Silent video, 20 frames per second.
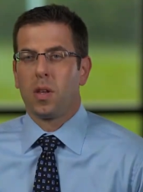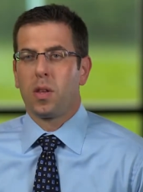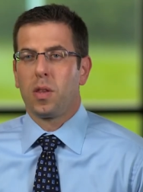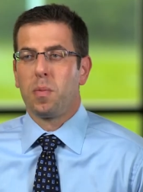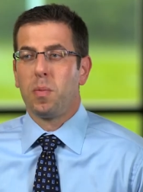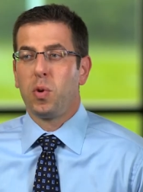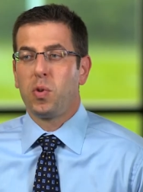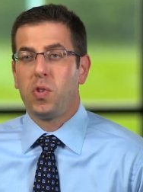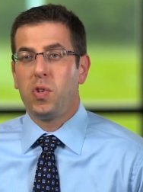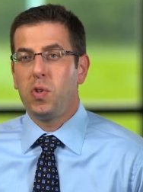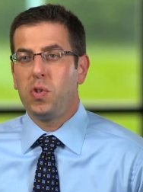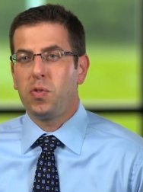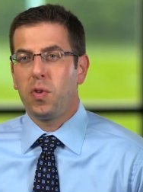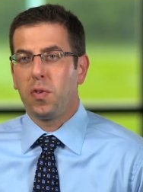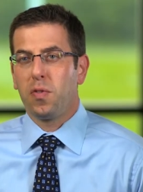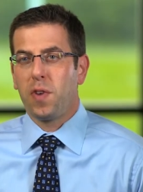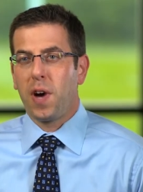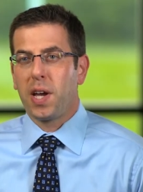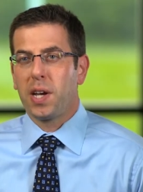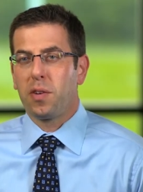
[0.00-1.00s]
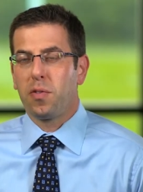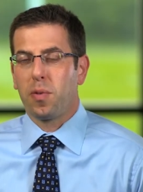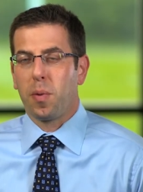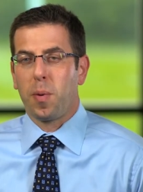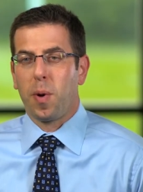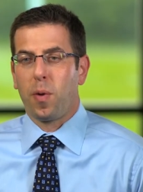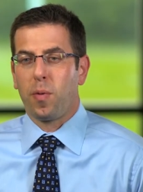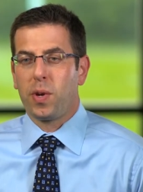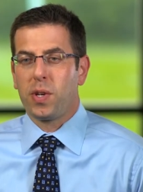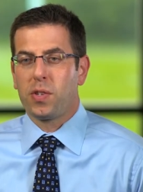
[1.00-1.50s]
The most useful finding
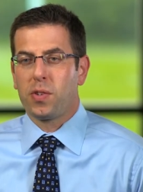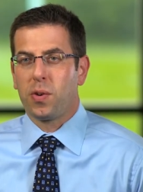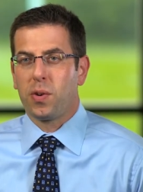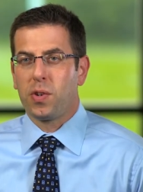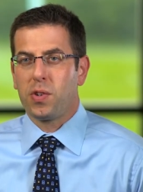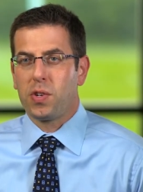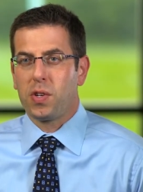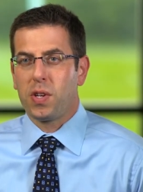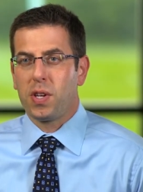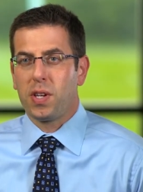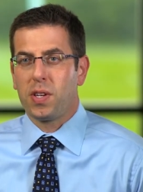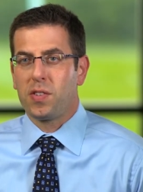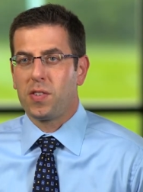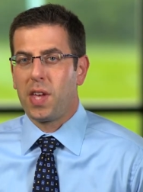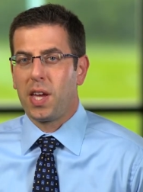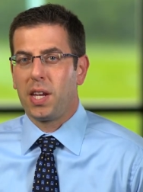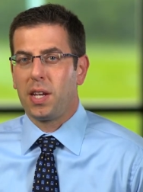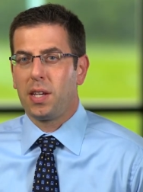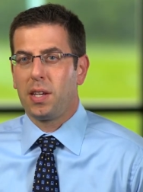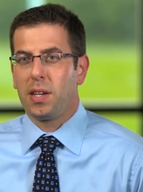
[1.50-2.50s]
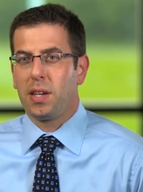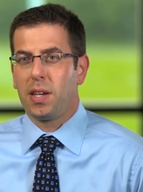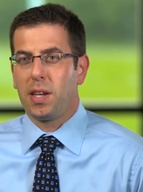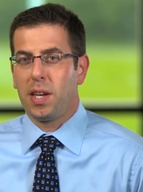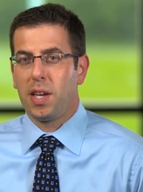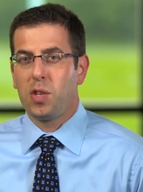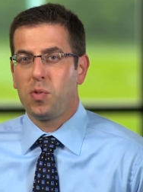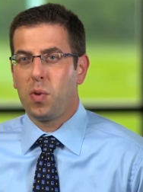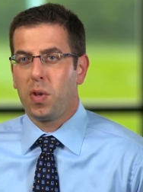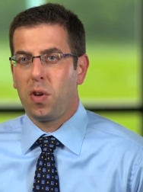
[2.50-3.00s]
from our research is that
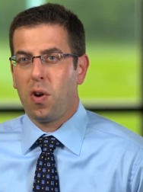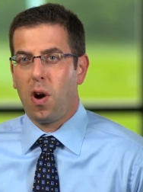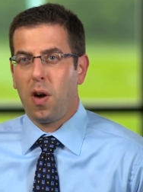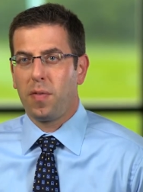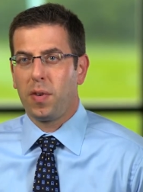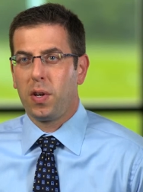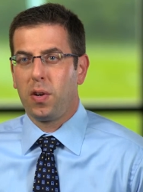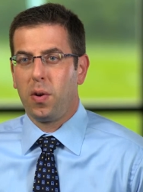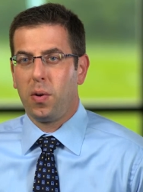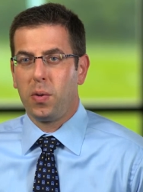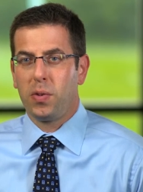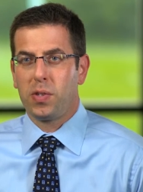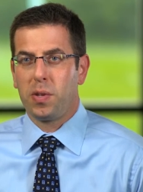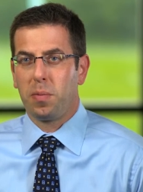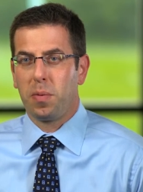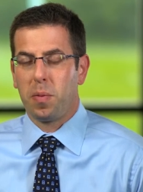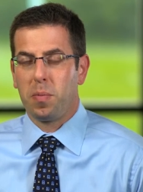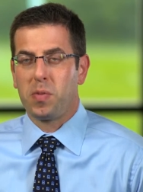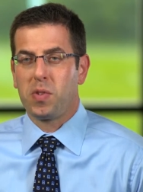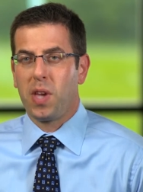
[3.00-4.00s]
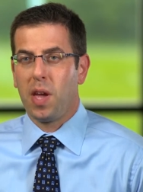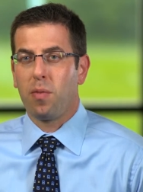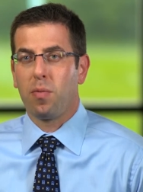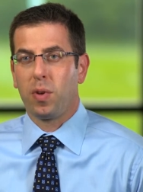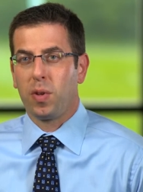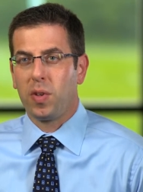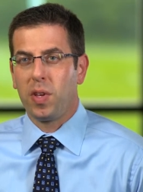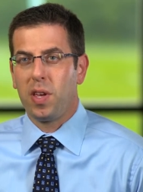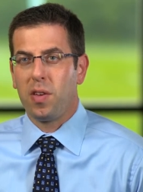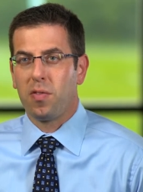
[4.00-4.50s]
kids with cough and cold symptoms get
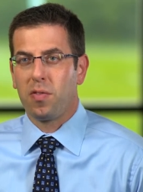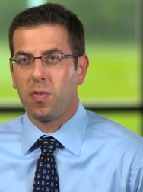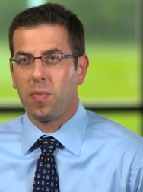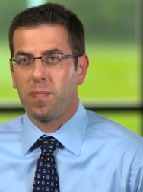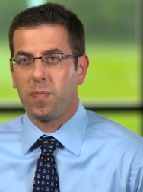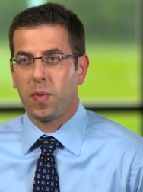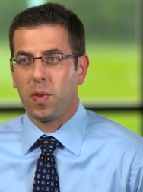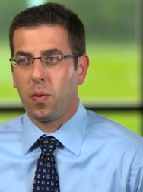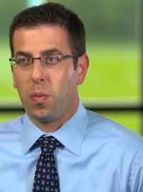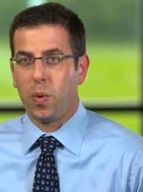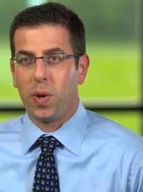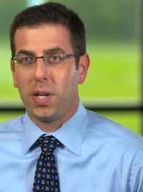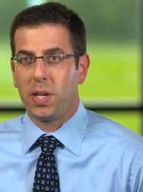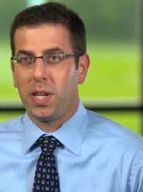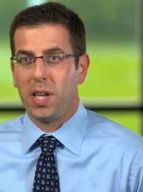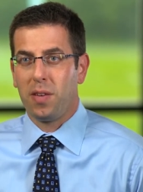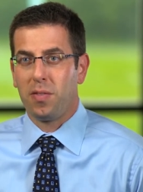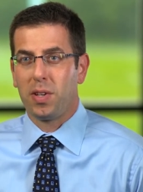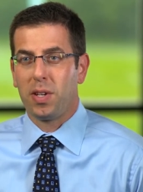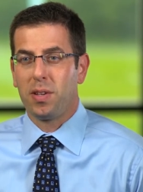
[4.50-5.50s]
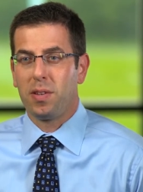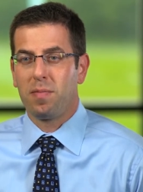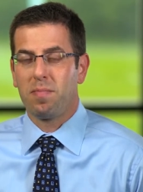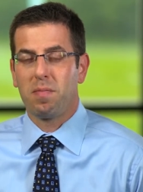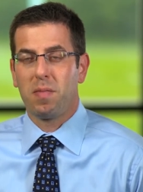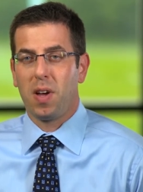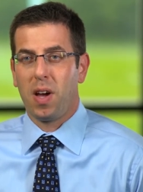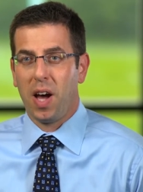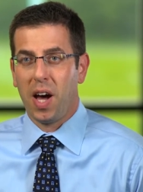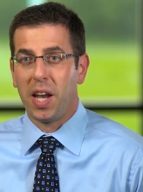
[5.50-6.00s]
relief when given
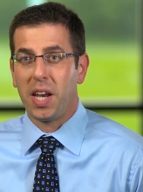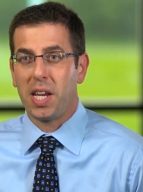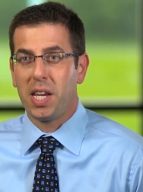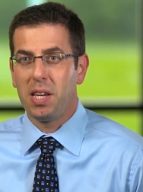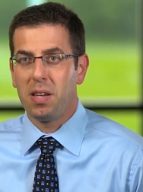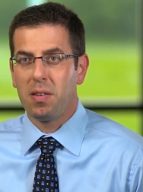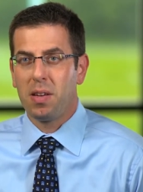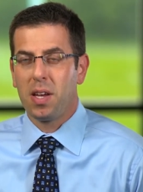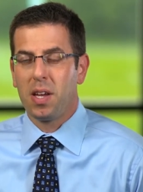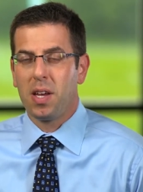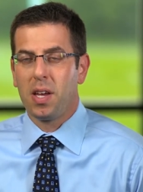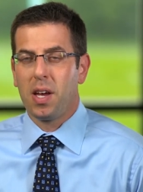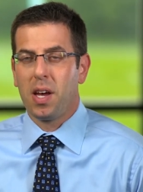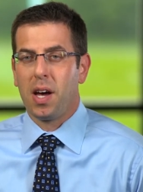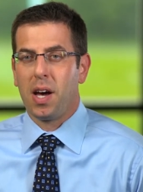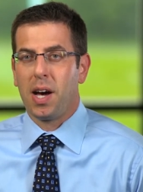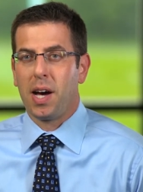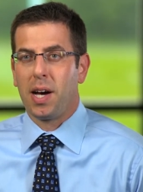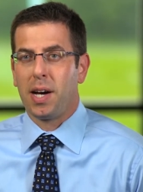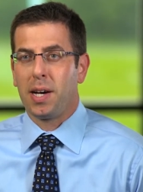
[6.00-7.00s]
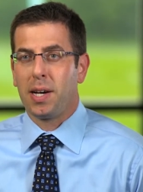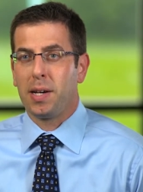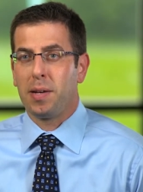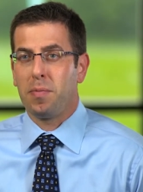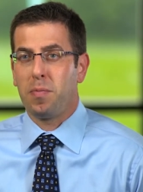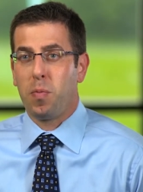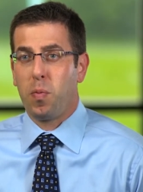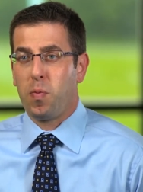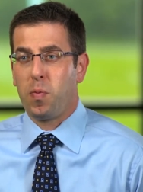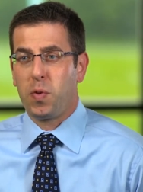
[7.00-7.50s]
honey
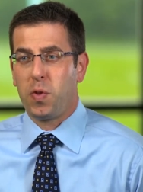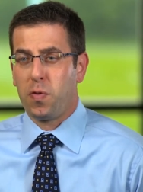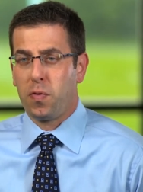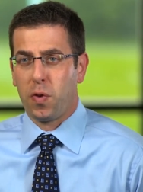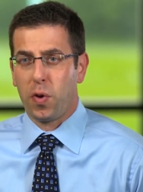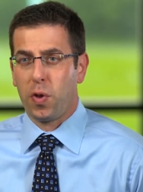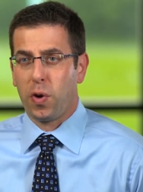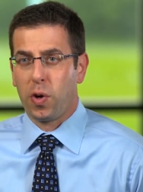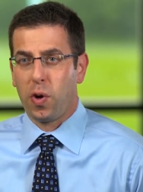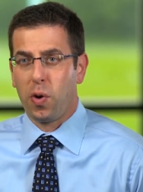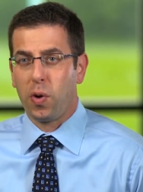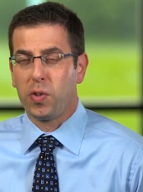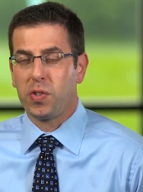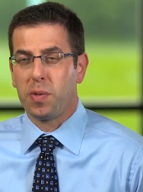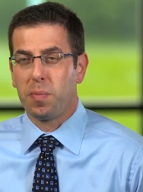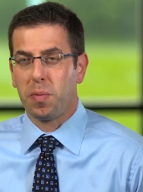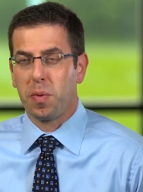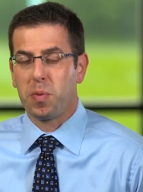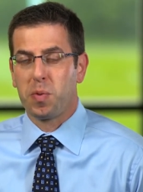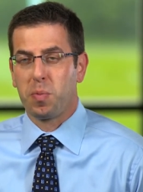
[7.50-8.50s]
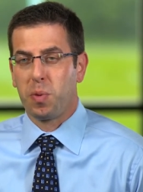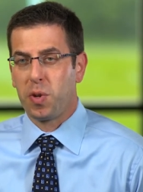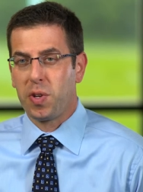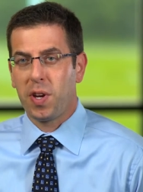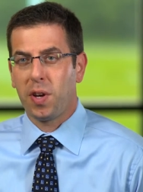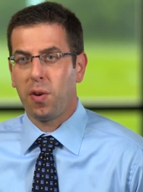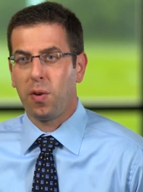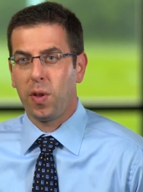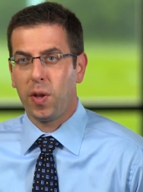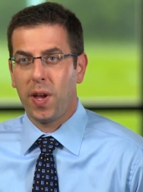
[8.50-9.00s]
uh, for their cold symptoms,
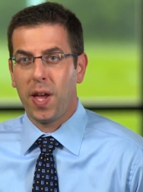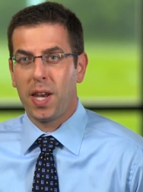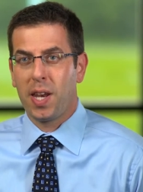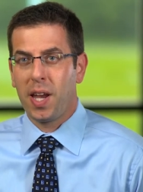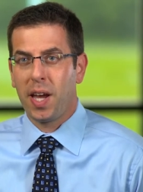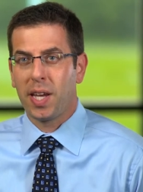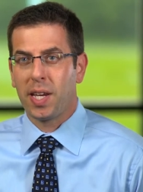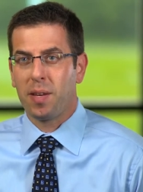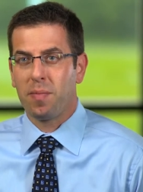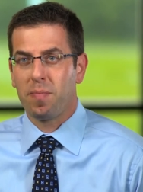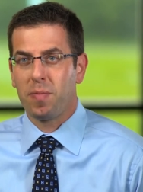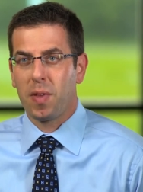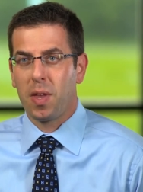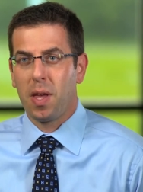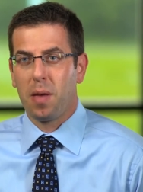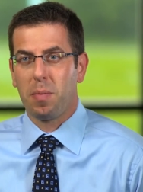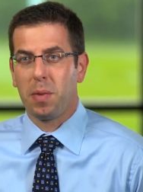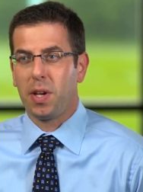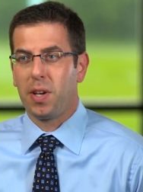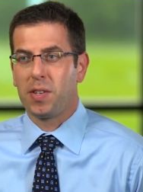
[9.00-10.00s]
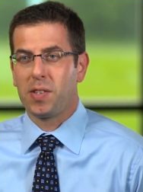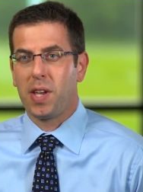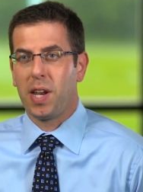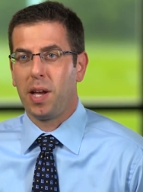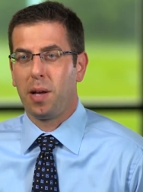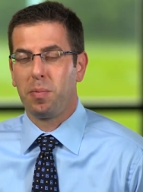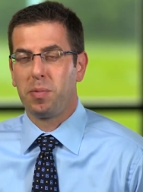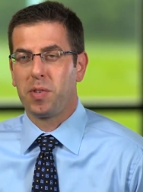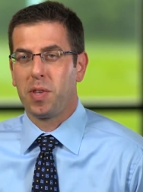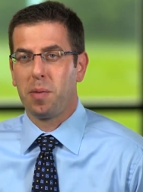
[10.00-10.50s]
particularly at night, because it
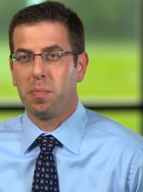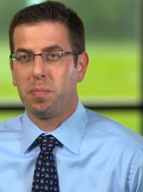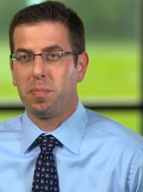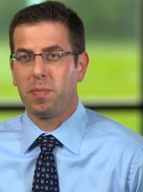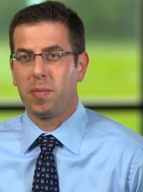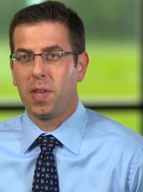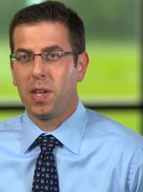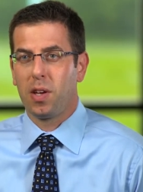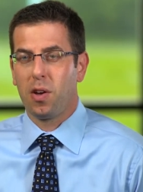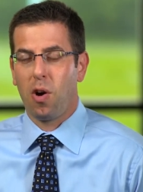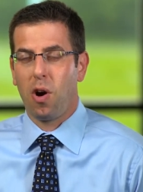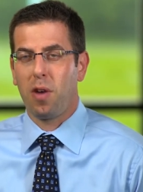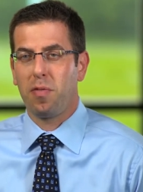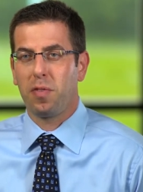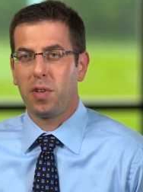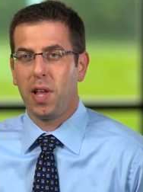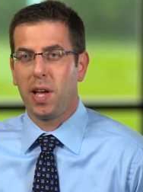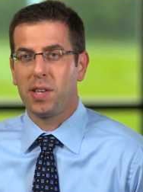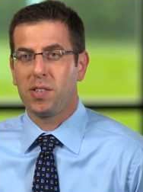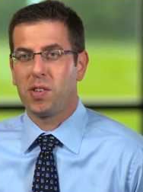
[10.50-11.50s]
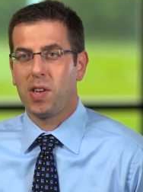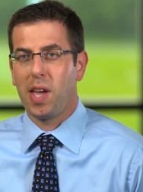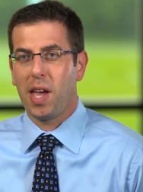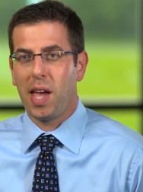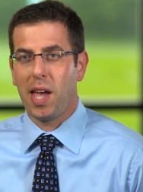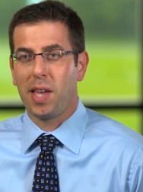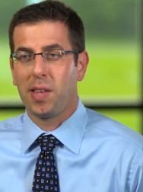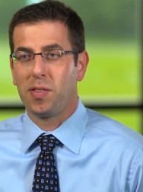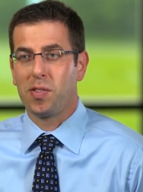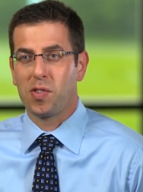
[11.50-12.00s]
helps them cough less
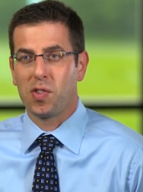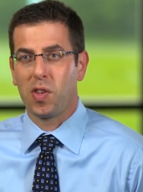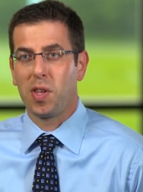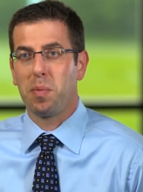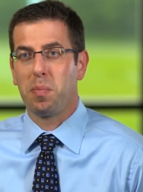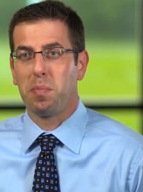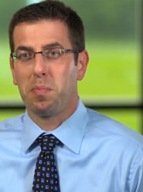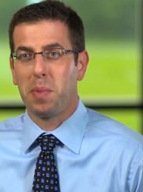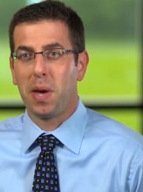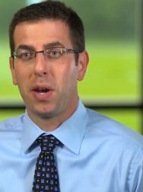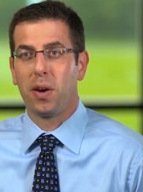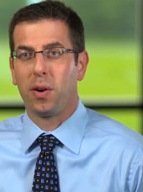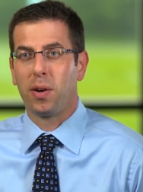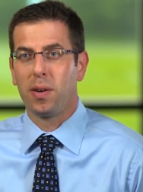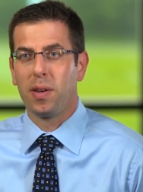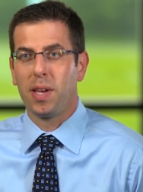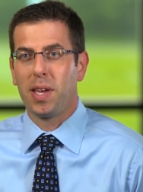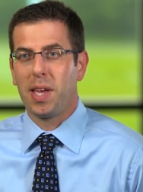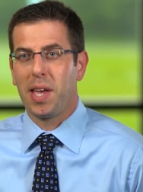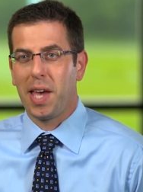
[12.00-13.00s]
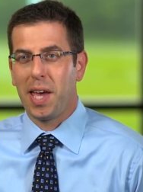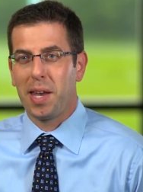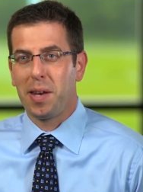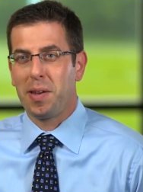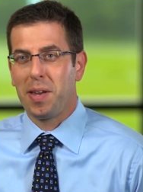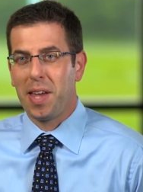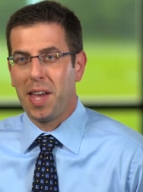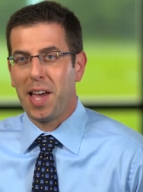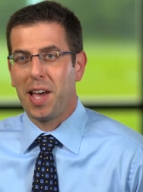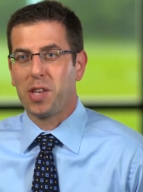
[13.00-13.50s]
and sleep better.
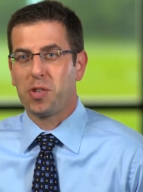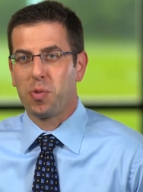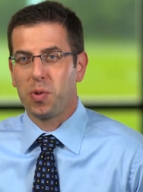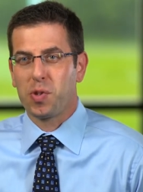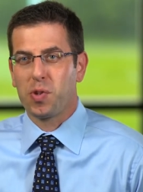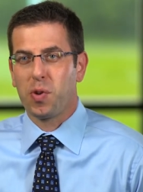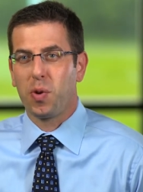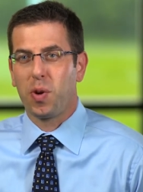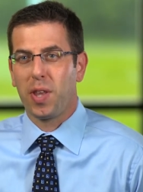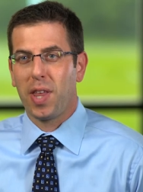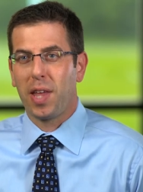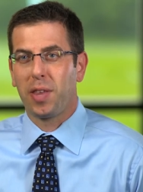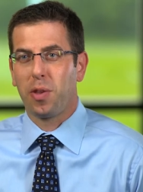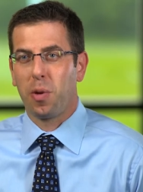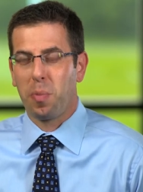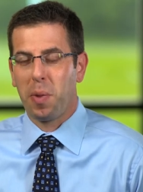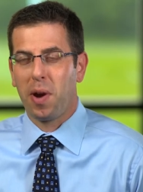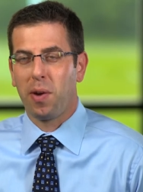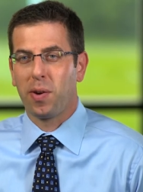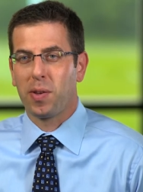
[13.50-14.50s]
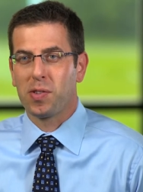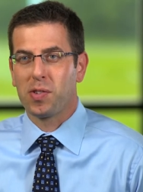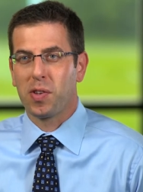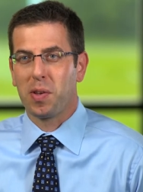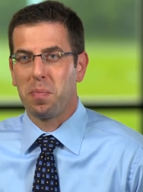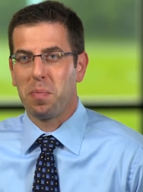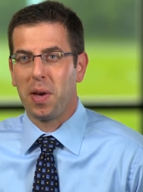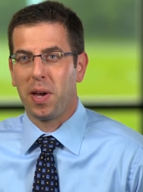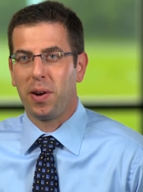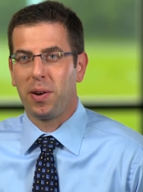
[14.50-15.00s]
And as a result of that, their parents
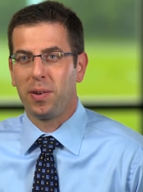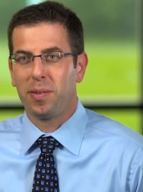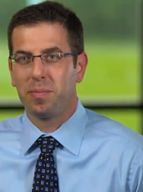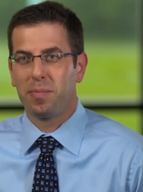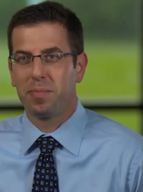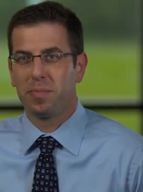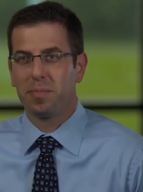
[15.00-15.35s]
sleep better.